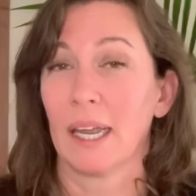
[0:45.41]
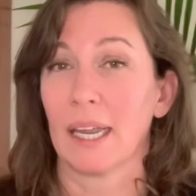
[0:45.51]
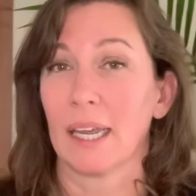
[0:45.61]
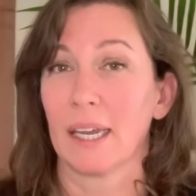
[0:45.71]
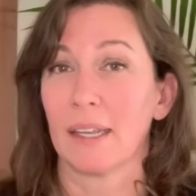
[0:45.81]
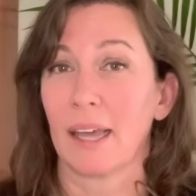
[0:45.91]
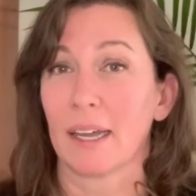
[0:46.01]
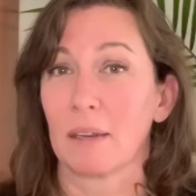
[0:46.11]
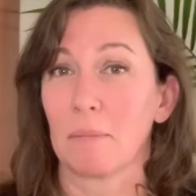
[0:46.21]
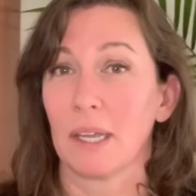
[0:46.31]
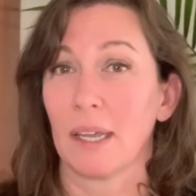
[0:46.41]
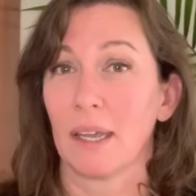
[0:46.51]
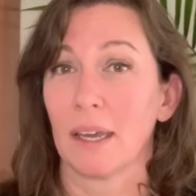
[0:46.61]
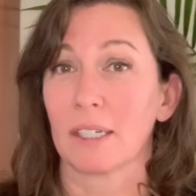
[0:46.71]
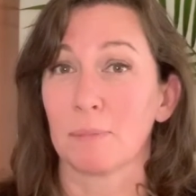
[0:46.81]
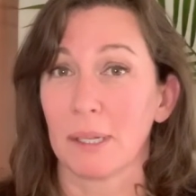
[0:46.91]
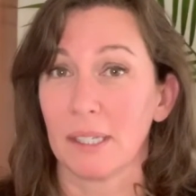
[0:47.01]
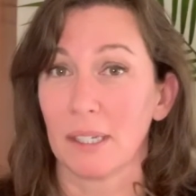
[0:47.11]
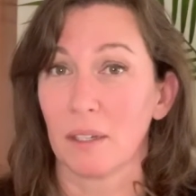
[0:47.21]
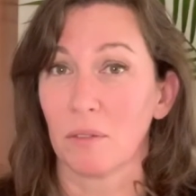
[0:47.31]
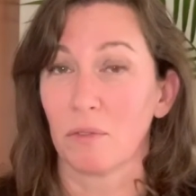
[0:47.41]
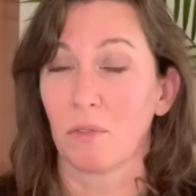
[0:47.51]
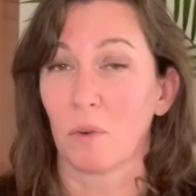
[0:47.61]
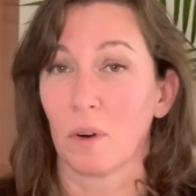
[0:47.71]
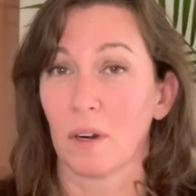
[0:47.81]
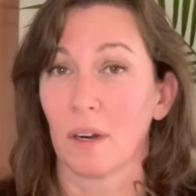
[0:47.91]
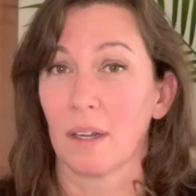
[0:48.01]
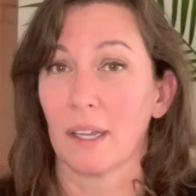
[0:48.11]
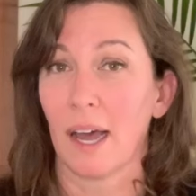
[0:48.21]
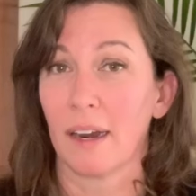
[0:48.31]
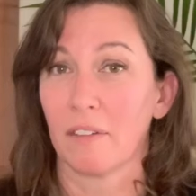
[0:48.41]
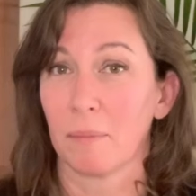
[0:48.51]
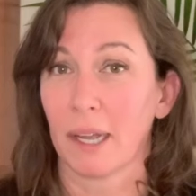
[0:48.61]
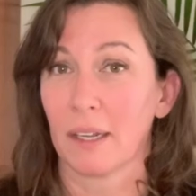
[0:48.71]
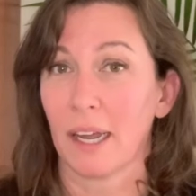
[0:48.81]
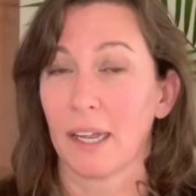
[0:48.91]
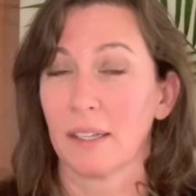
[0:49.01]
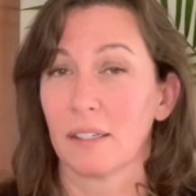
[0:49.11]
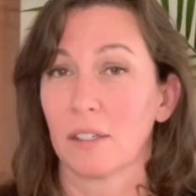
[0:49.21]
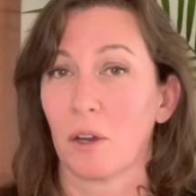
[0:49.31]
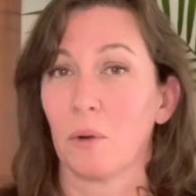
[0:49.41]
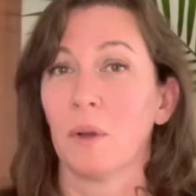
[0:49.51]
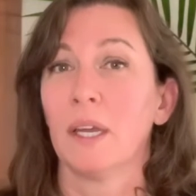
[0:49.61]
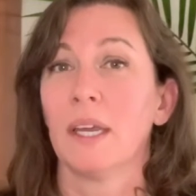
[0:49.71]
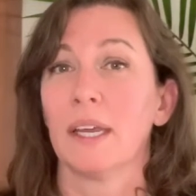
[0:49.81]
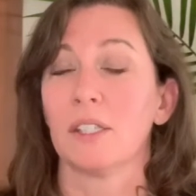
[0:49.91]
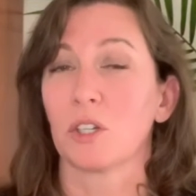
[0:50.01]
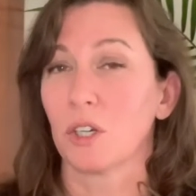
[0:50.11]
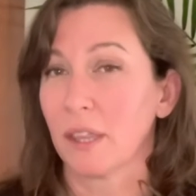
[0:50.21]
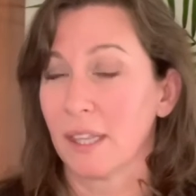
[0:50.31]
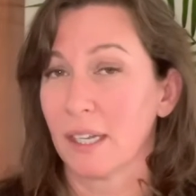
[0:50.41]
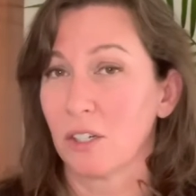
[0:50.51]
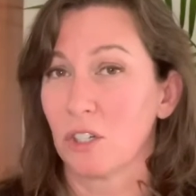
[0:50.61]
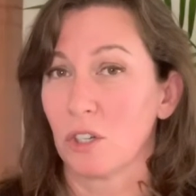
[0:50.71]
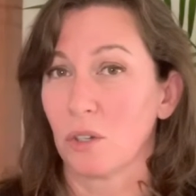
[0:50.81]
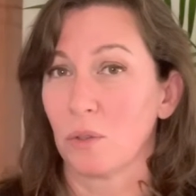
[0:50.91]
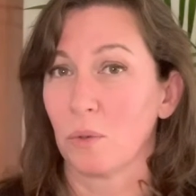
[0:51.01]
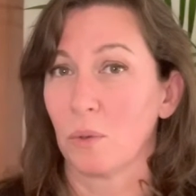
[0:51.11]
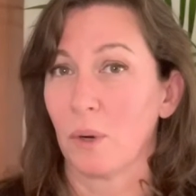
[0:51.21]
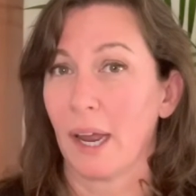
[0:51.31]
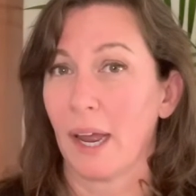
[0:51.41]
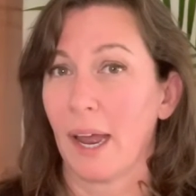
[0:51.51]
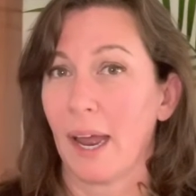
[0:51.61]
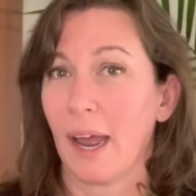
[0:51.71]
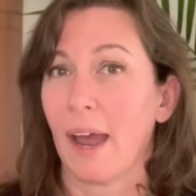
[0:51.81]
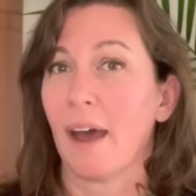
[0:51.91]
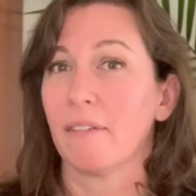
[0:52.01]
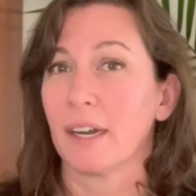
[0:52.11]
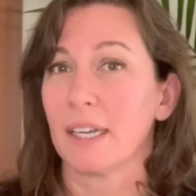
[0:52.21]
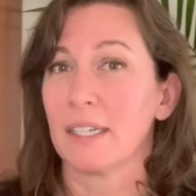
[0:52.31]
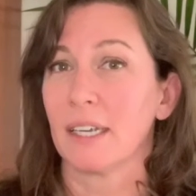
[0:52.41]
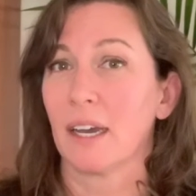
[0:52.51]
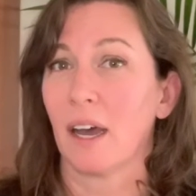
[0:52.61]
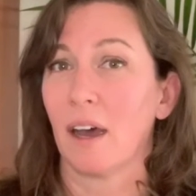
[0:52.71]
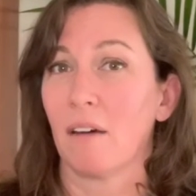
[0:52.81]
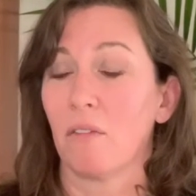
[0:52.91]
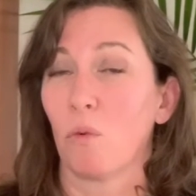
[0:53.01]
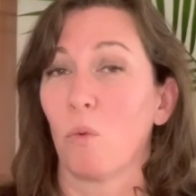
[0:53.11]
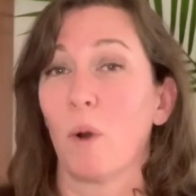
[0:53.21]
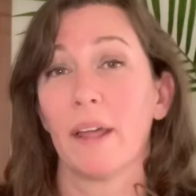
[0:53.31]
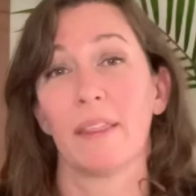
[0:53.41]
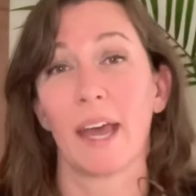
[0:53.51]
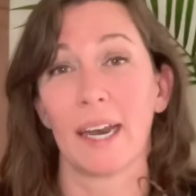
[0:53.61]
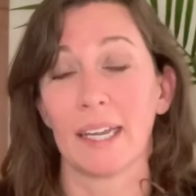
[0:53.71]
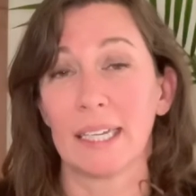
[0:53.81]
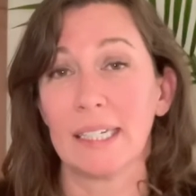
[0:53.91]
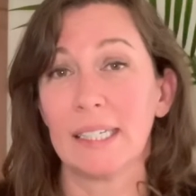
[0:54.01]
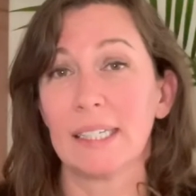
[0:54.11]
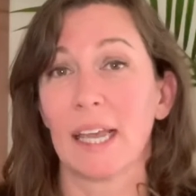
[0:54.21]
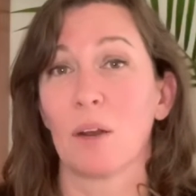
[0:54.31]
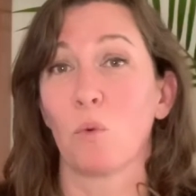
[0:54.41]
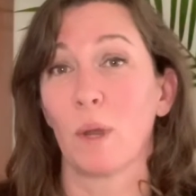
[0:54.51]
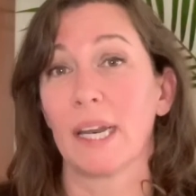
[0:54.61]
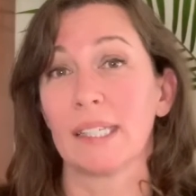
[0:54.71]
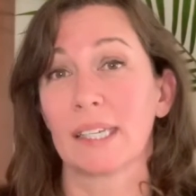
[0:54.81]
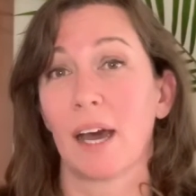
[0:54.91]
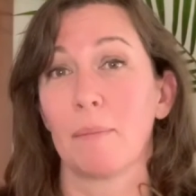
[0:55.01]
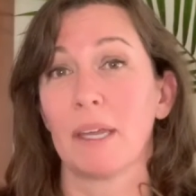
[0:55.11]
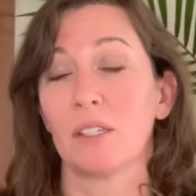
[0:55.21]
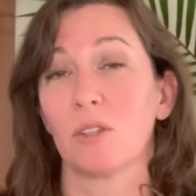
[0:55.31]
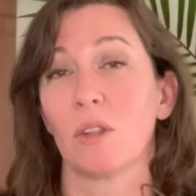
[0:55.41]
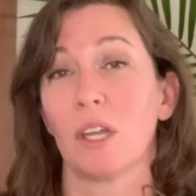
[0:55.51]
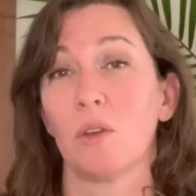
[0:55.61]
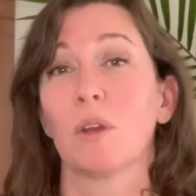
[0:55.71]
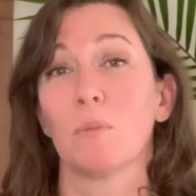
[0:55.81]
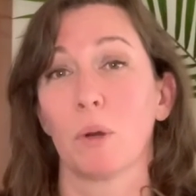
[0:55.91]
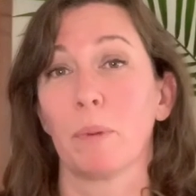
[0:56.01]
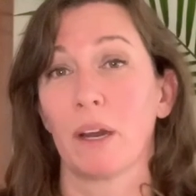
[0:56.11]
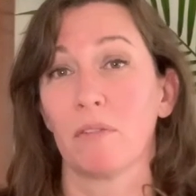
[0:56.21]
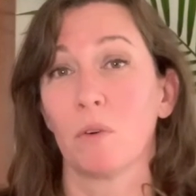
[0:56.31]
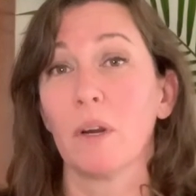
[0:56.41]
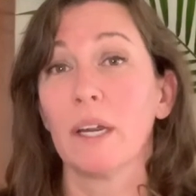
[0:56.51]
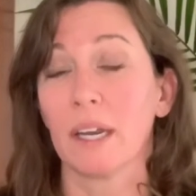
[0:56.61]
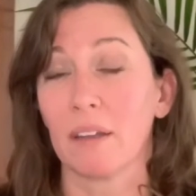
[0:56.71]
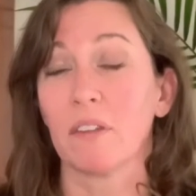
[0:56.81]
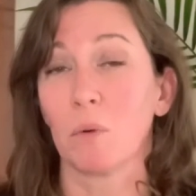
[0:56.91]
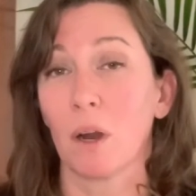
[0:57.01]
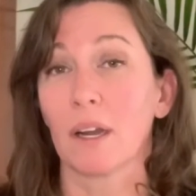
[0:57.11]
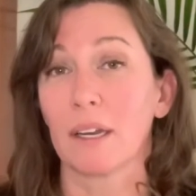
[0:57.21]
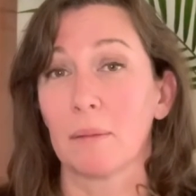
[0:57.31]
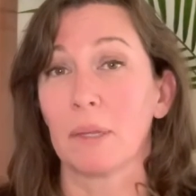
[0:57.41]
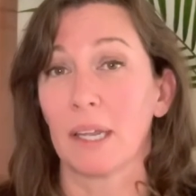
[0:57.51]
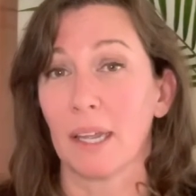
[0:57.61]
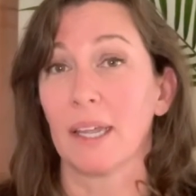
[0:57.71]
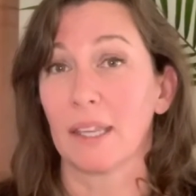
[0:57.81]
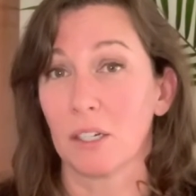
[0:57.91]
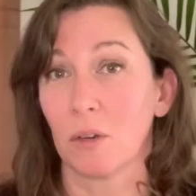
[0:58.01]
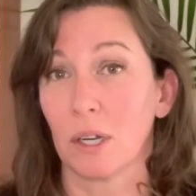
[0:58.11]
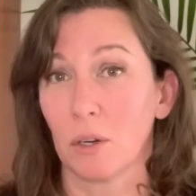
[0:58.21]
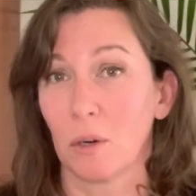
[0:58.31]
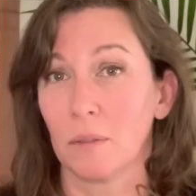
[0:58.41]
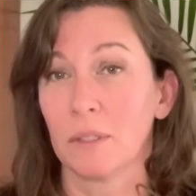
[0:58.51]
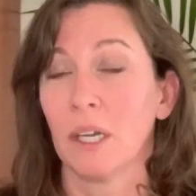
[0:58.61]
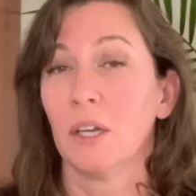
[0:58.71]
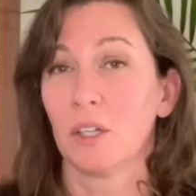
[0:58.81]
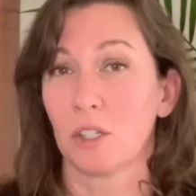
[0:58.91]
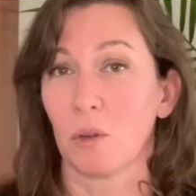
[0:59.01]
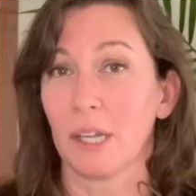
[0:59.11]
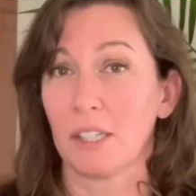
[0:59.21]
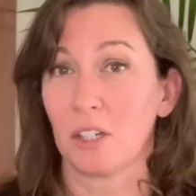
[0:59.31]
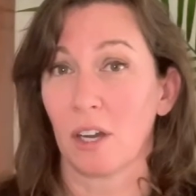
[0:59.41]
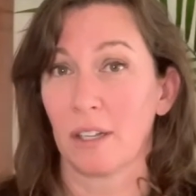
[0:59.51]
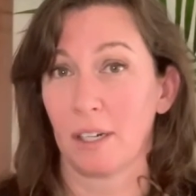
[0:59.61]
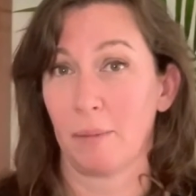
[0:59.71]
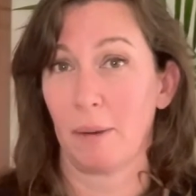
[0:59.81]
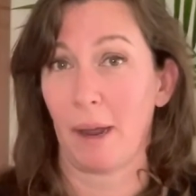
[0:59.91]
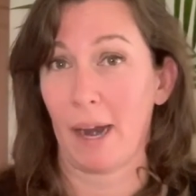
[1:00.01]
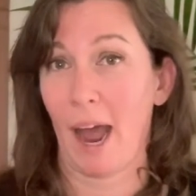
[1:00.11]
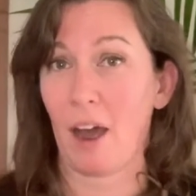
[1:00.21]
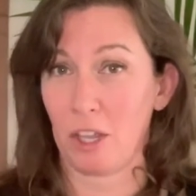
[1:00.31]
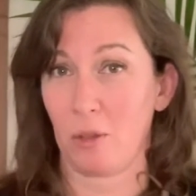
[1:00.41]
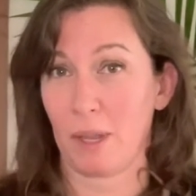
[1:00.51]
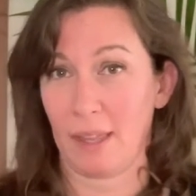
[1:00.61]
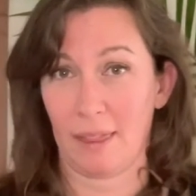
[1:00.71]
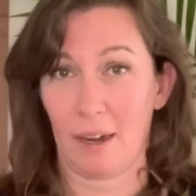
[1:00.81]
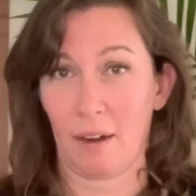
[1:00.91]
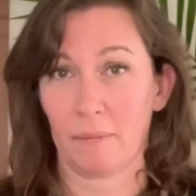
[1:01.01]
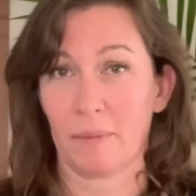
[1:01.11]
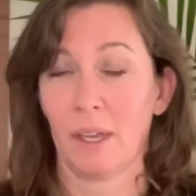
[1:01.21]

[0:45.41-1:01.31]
And that can be expensive for a lot of my clients. So it's a good thing to have an idea of what that is and when it's coming so that you can prepare for it if you are going to be in the donut hole. So let's talk a little bit about how you get there.